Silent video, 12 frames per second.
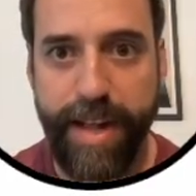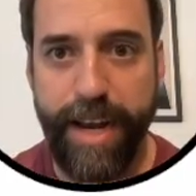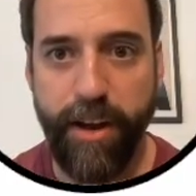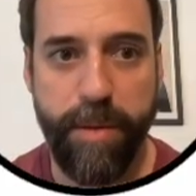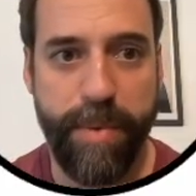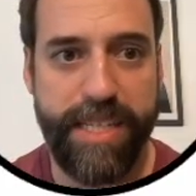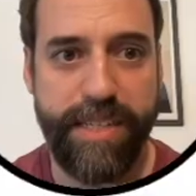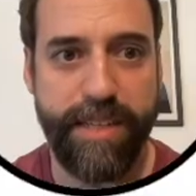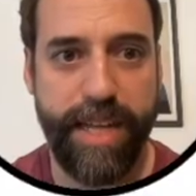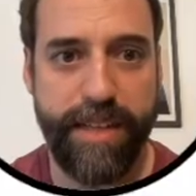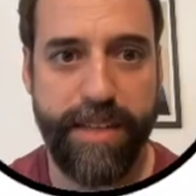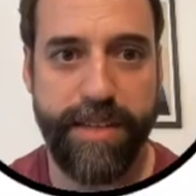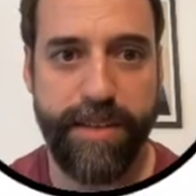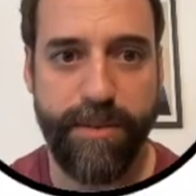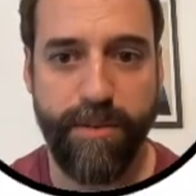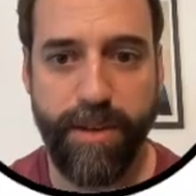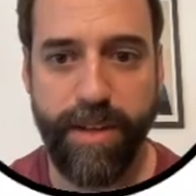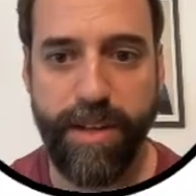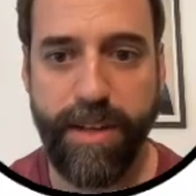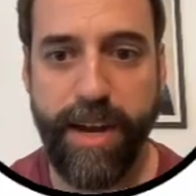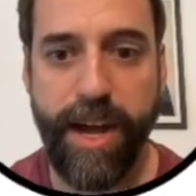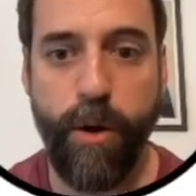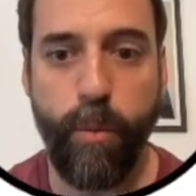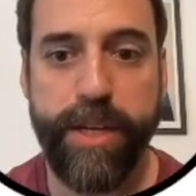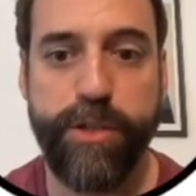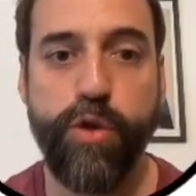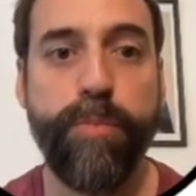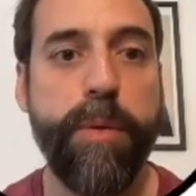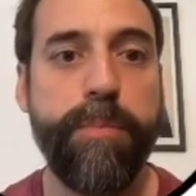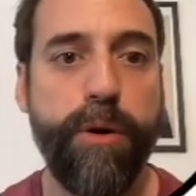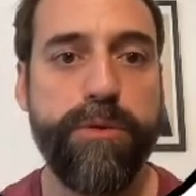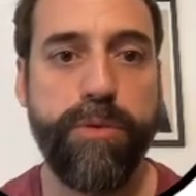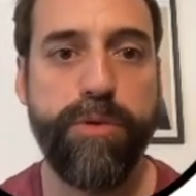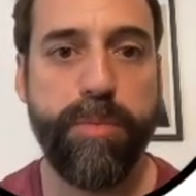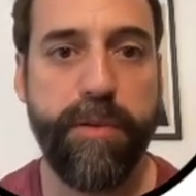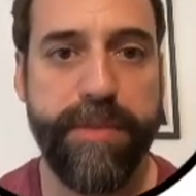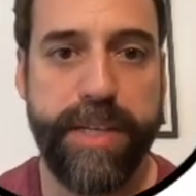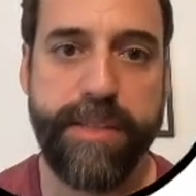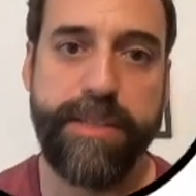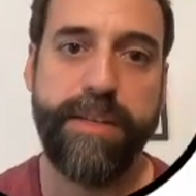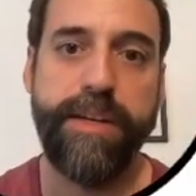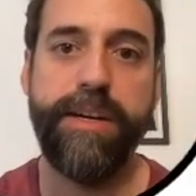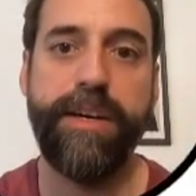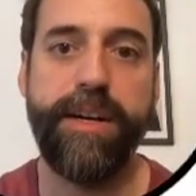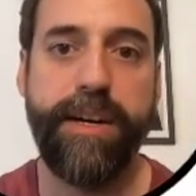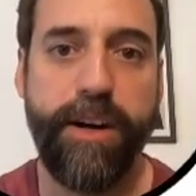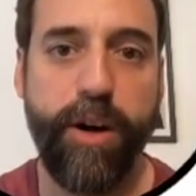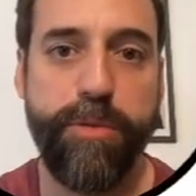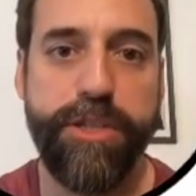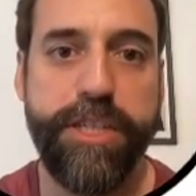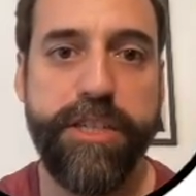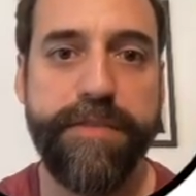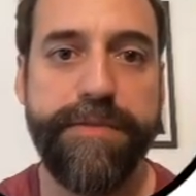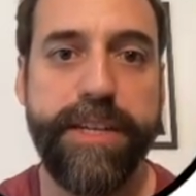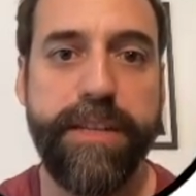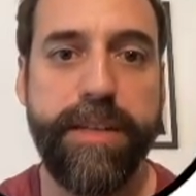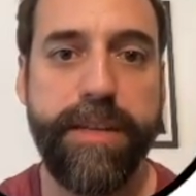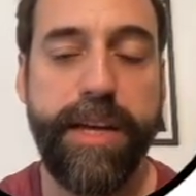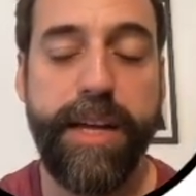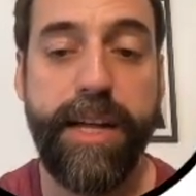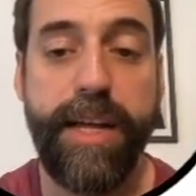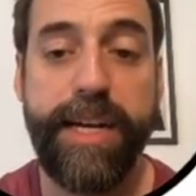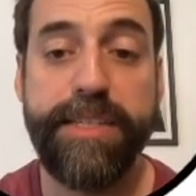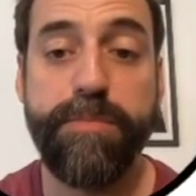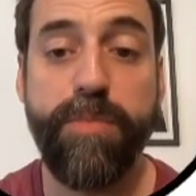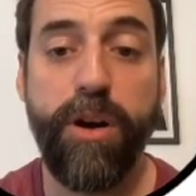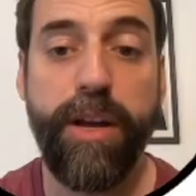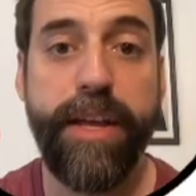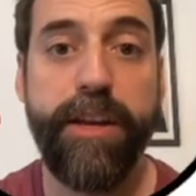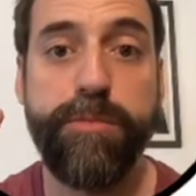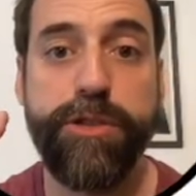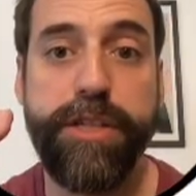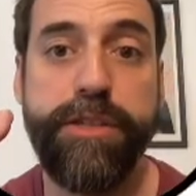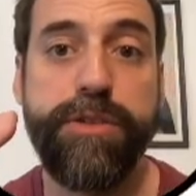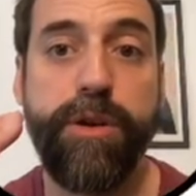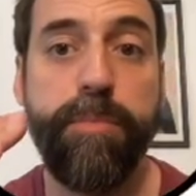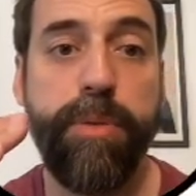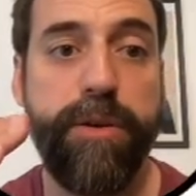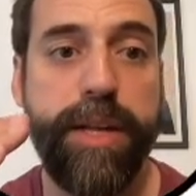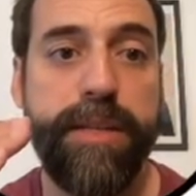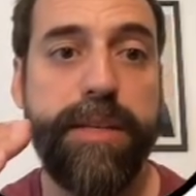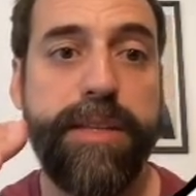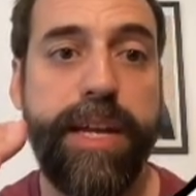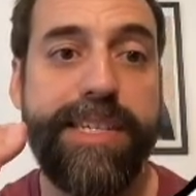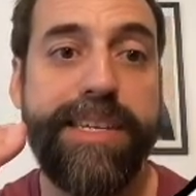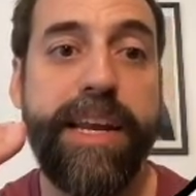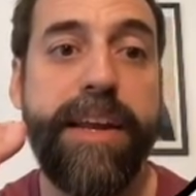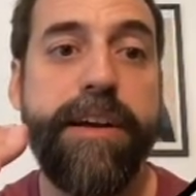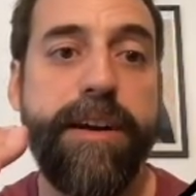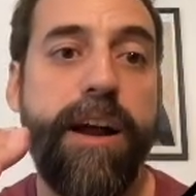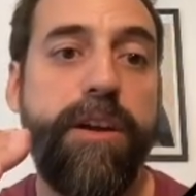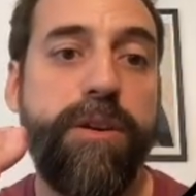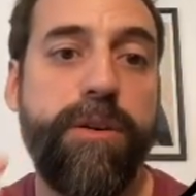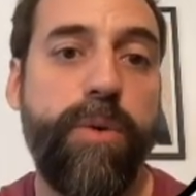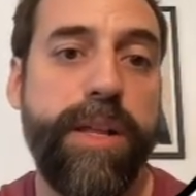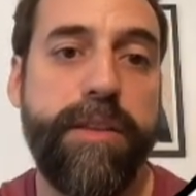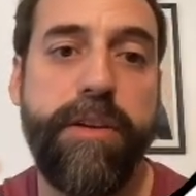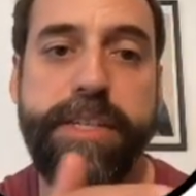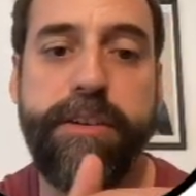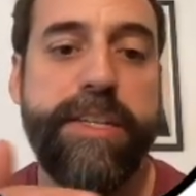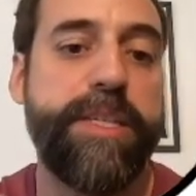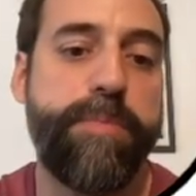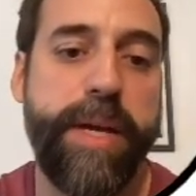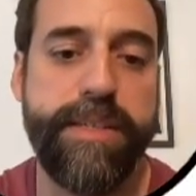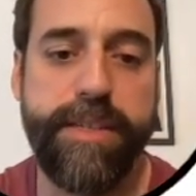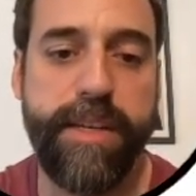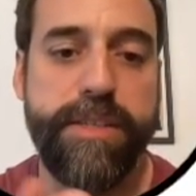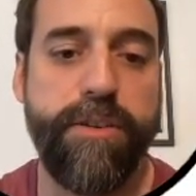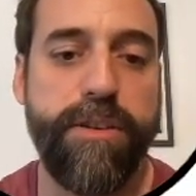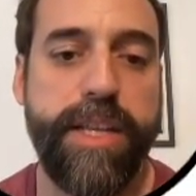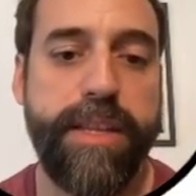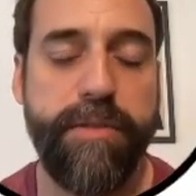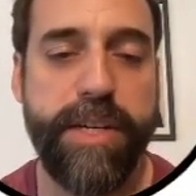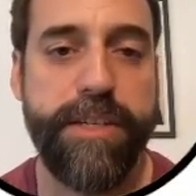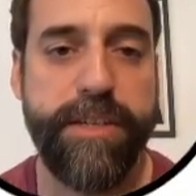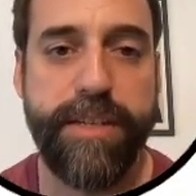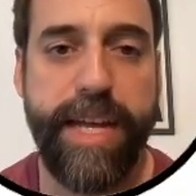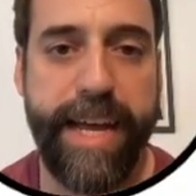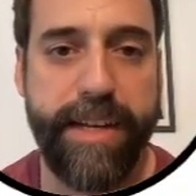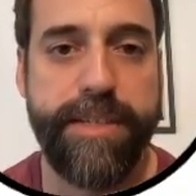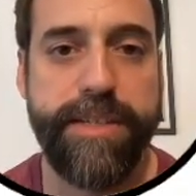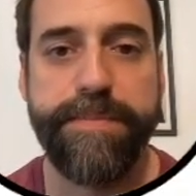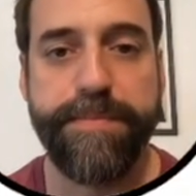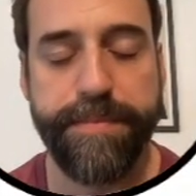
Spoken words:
Now imagine that now we superimpose on top of this homogeneous field a small inhomogeneous component that is linear along one direction in space. Let's call that direction x.